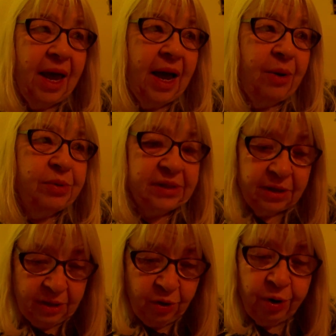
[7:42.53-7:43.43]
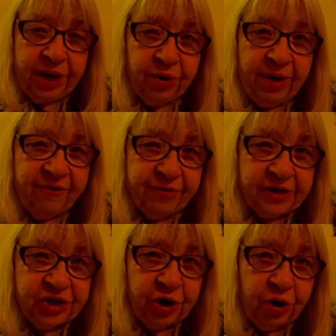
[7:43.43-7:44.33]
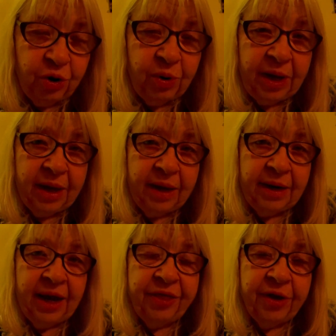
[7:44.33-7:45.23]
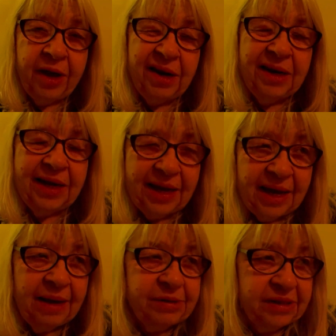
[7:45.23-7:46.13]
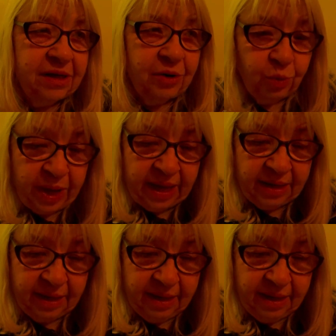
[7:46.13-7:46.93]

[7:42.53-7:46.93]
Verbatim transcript: I was going to choreograph the show, and I thought, nah, I'm just going to wait,